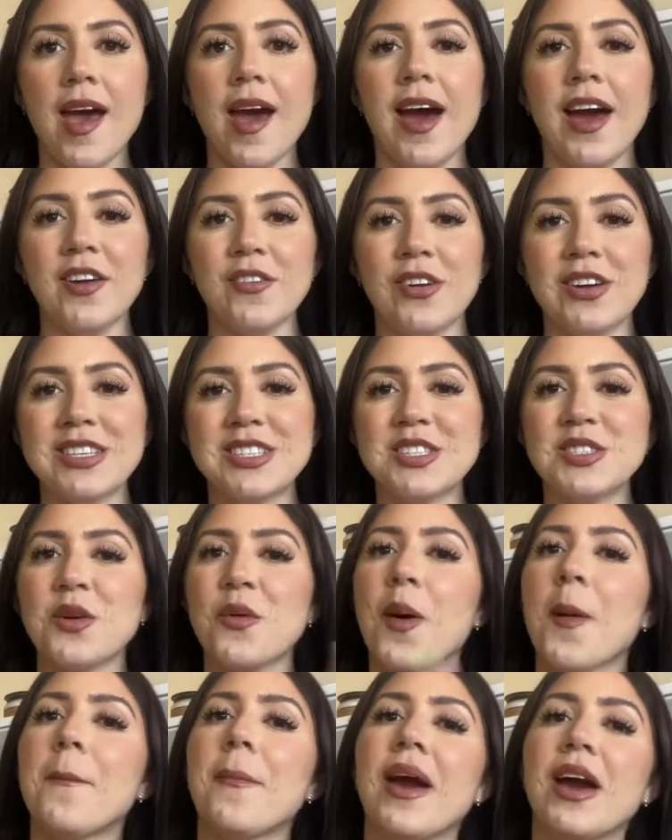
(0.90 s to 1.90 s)
Hi friends, so
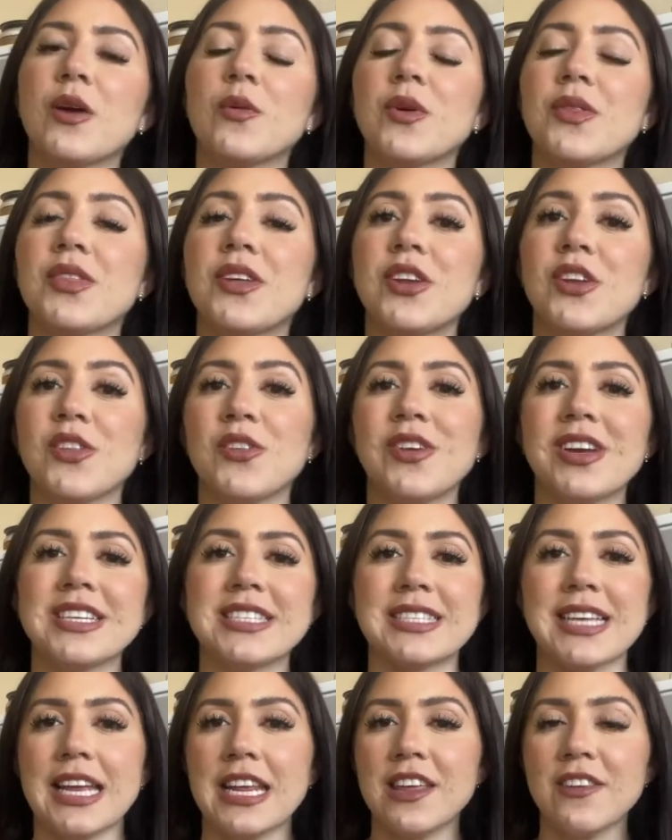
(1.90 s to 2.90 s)
I'm back with another
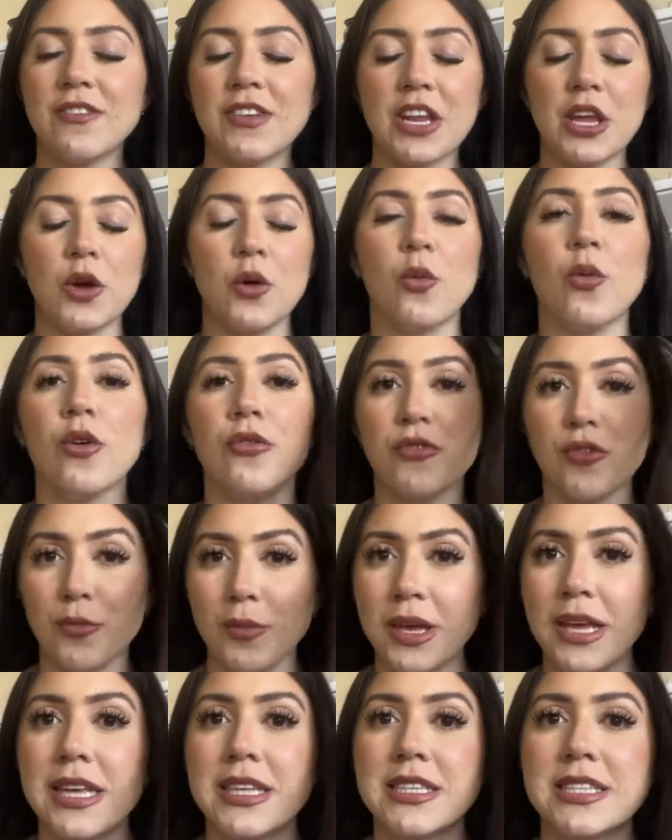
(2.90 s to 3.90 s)
exciting video. Well, for
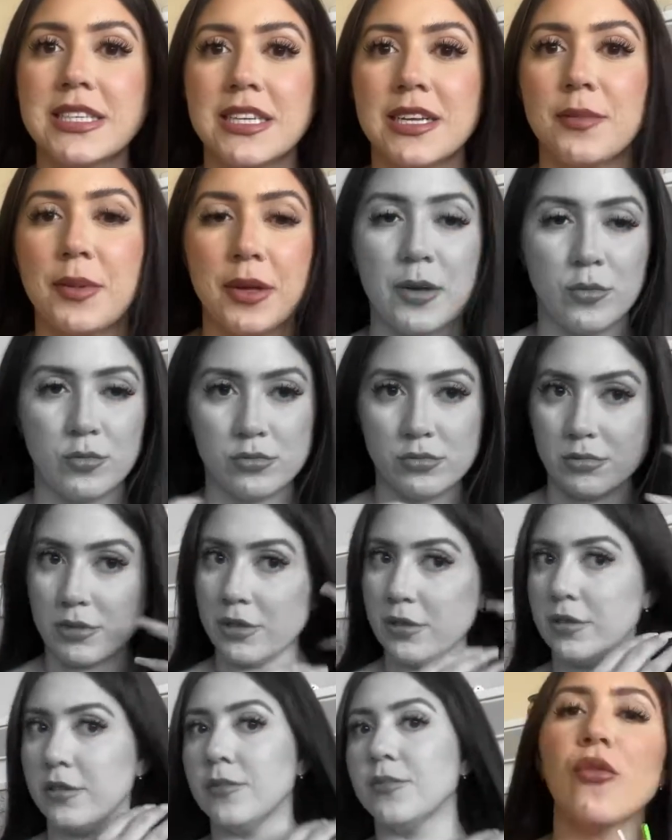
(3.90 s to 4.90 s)
me, it's gonna be,
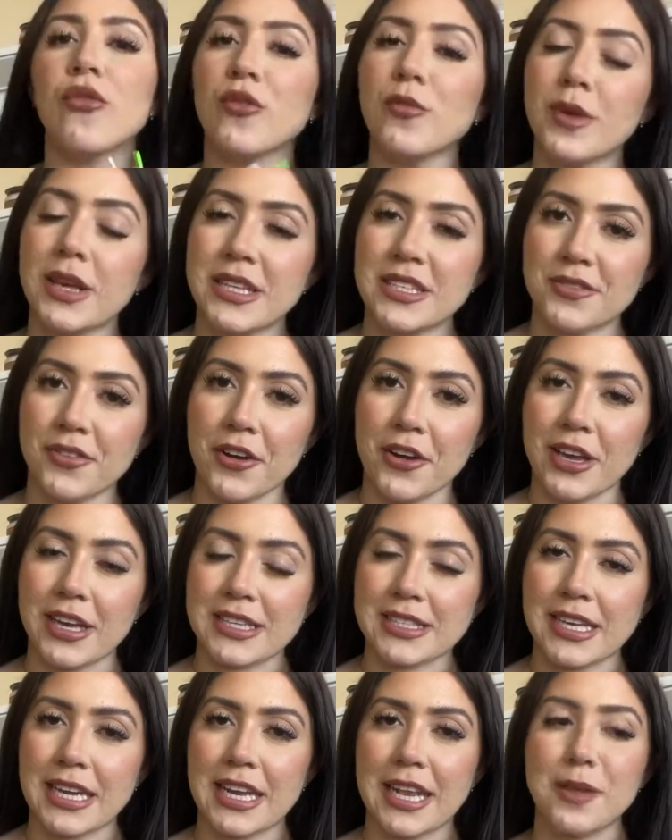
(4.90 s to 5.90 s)
for me, it's very
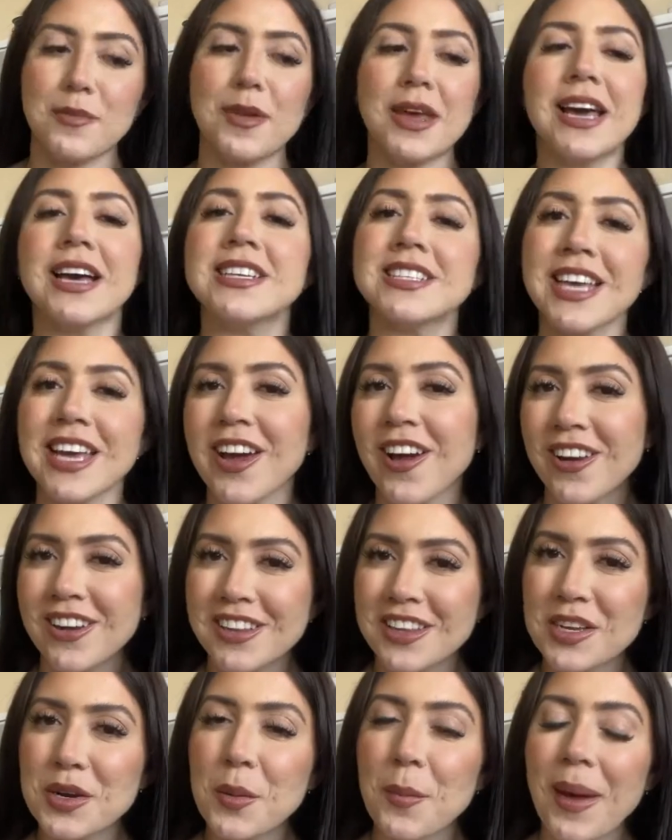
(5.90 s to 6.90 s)
exciting because I got a
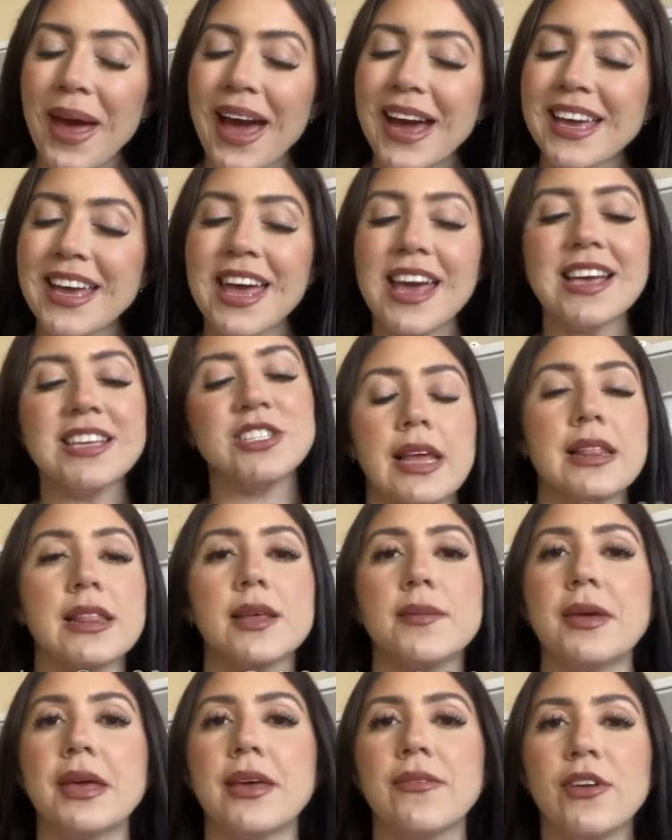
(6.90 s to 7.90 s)
little package.
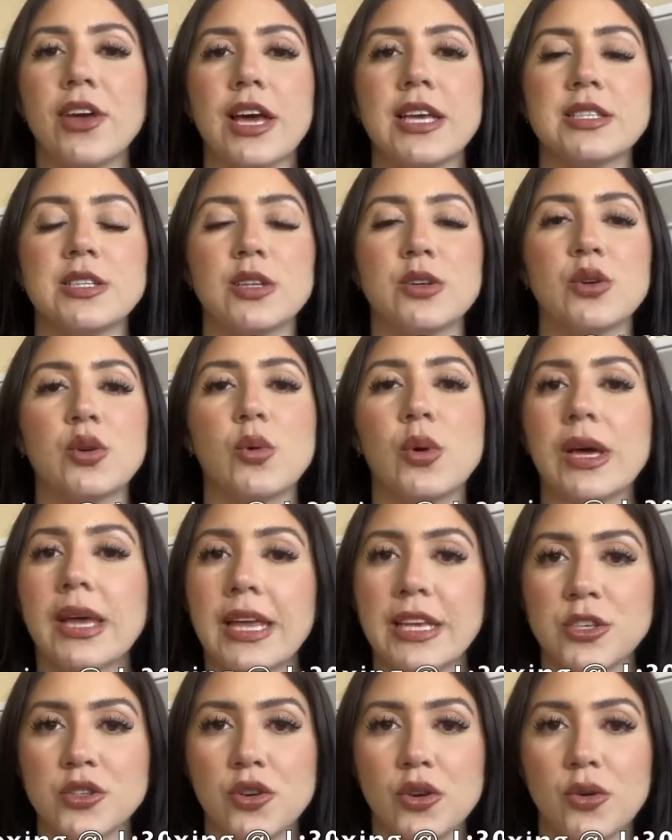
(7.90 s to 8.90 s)
Let me give you guys a little quick
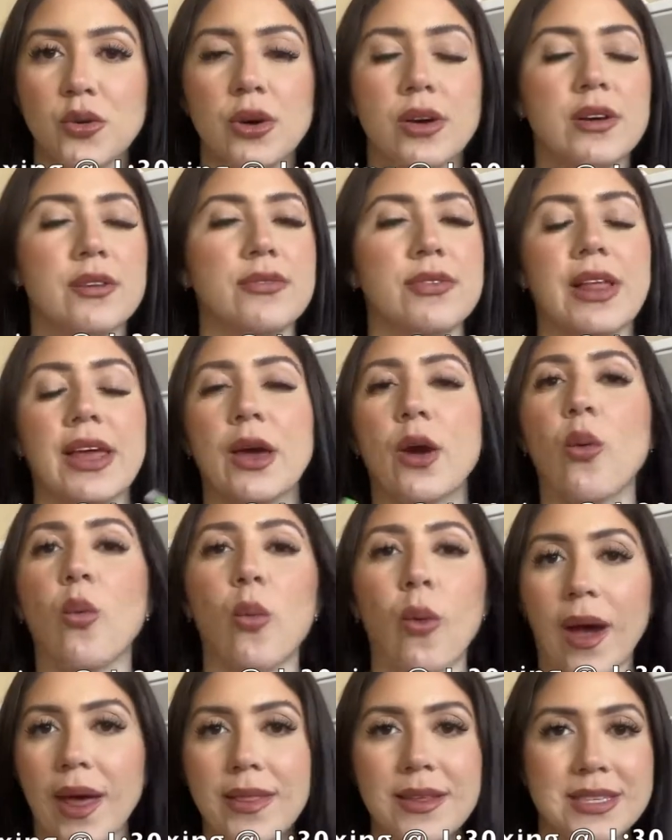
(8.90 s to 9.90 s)
intro of like
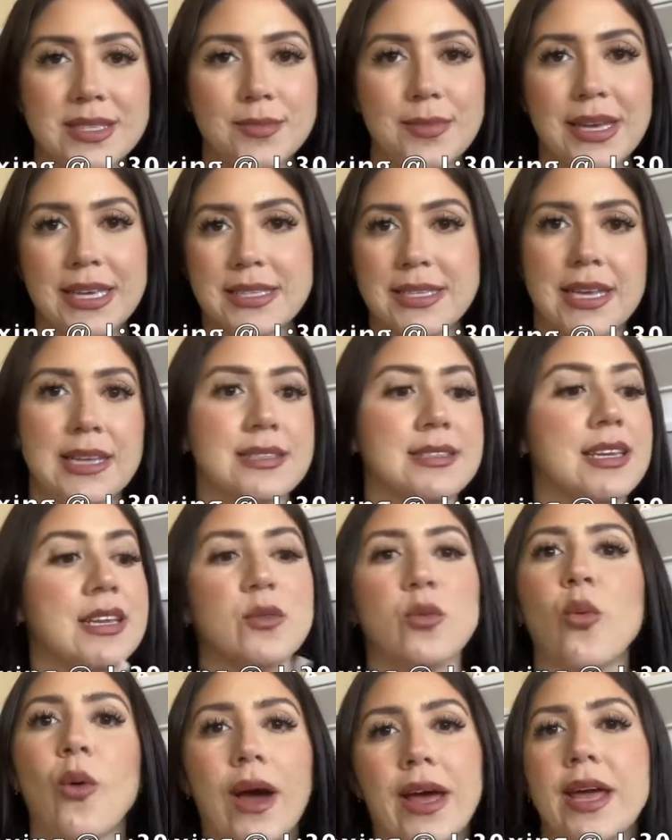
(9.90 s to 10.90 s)
why this makes sense
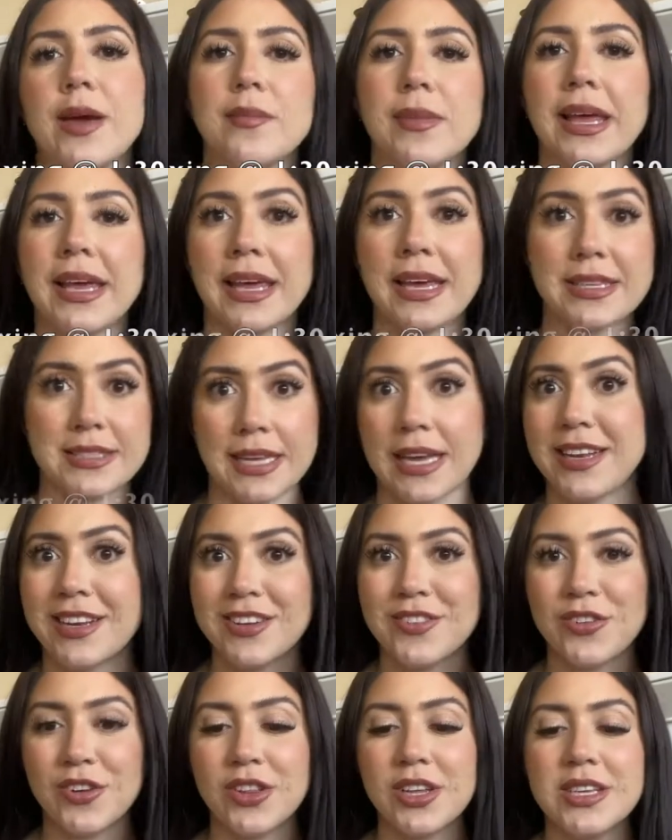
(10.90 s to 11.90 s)
and why I'm like
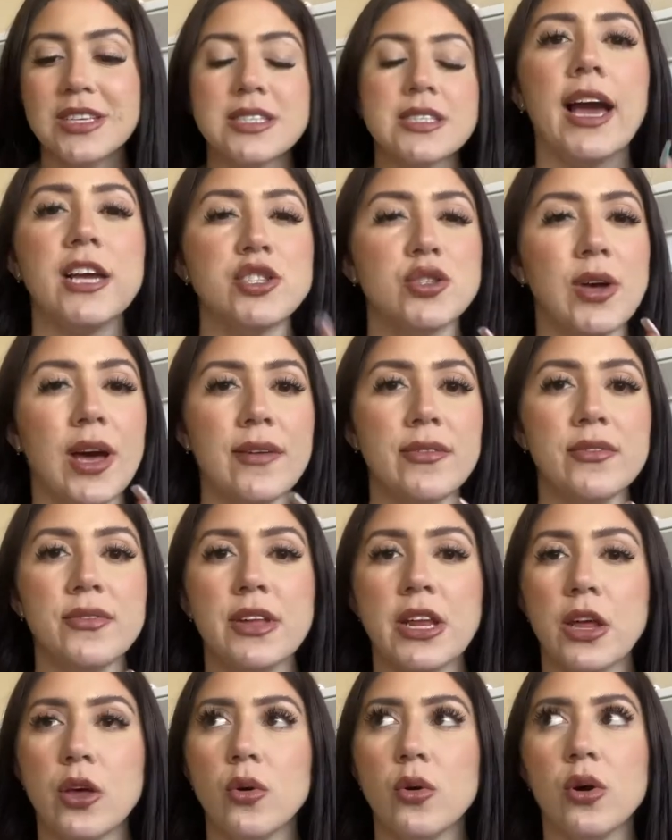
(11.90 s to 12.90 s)
excited for this. I do have a
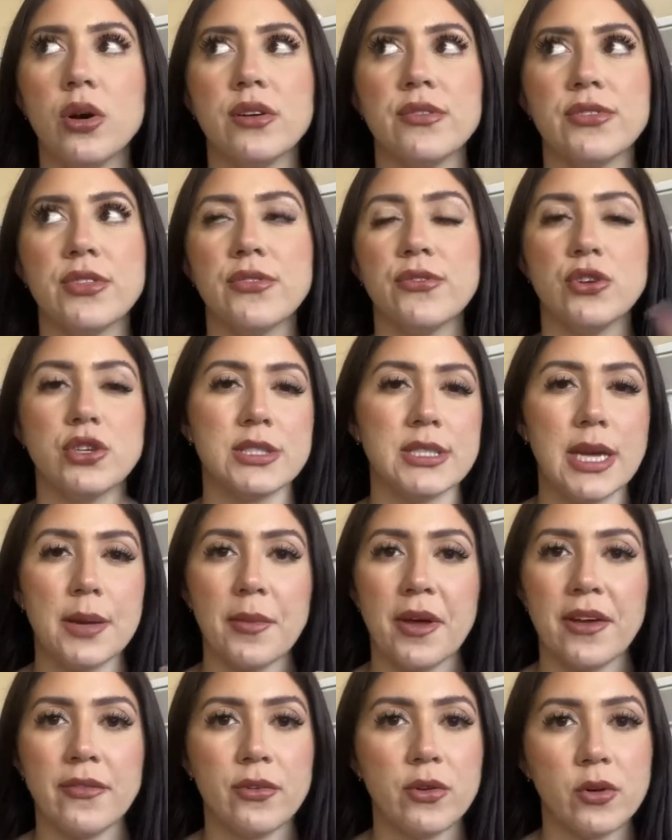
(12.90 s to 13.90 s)
video of the first time
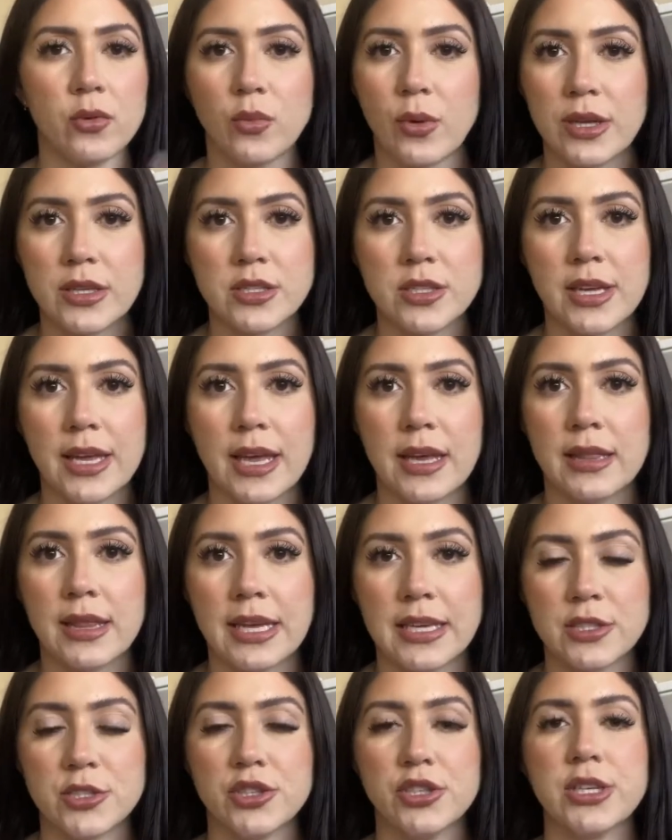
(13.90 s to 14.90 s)
I ever went to get
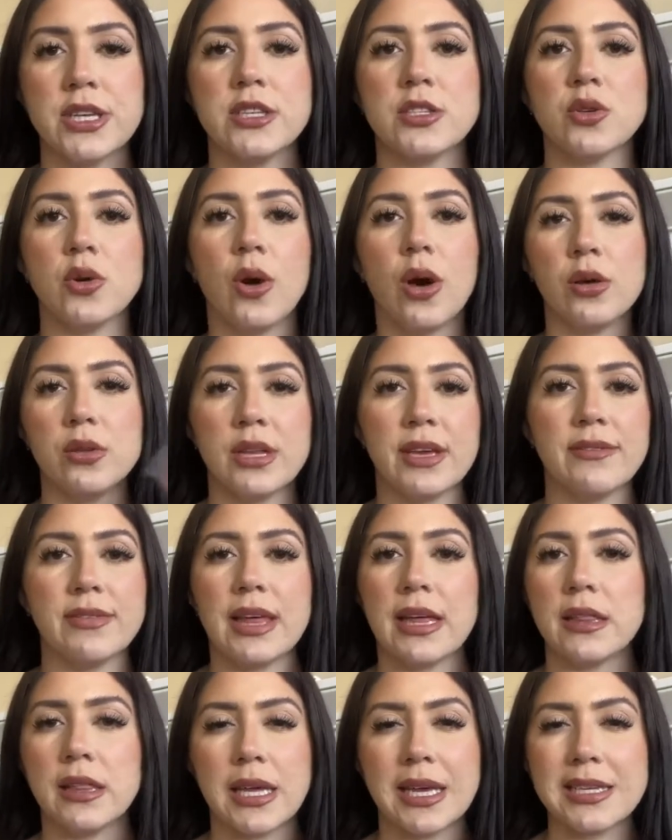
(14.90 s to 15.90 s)
lasered, so I'll leave
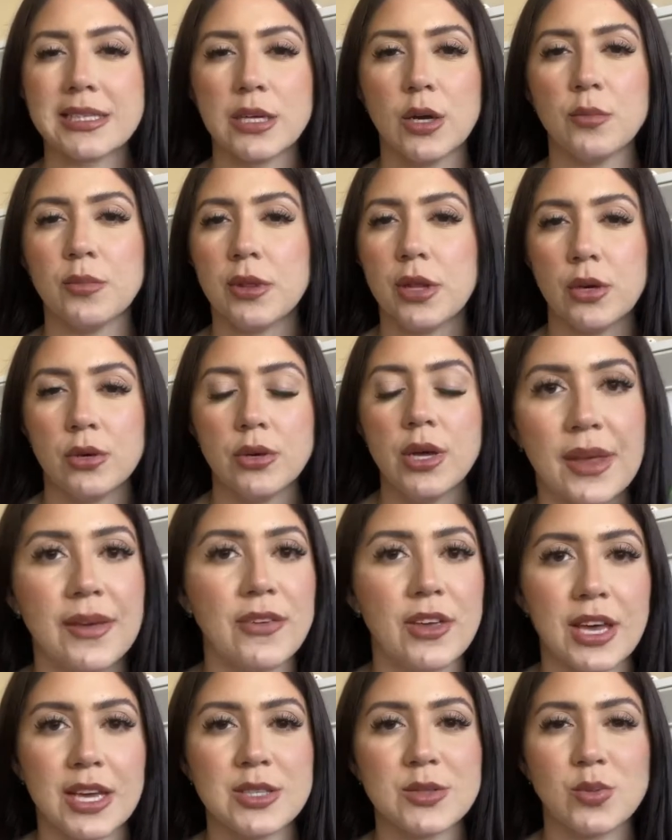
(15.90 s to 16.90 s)
that link down below if
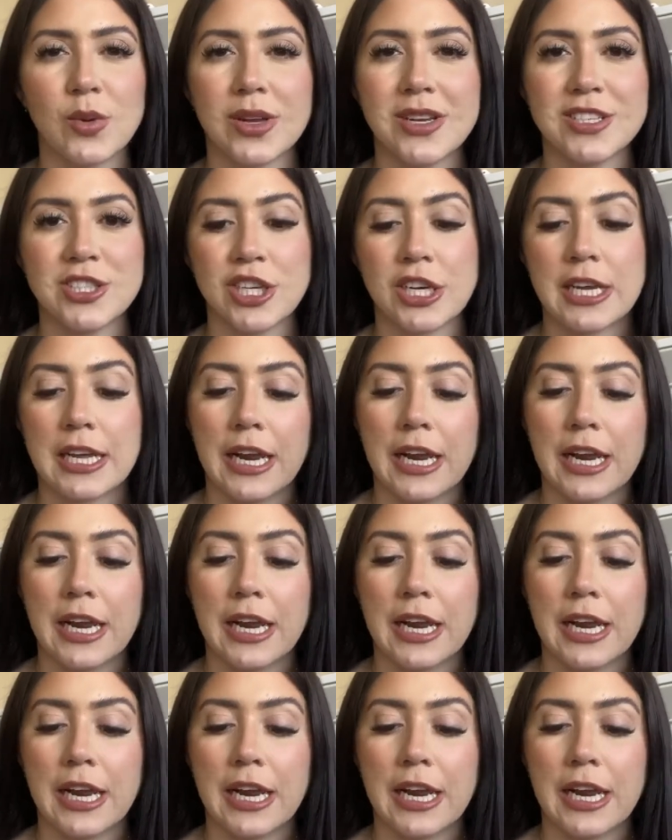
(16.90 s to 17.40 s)
you guys want to check it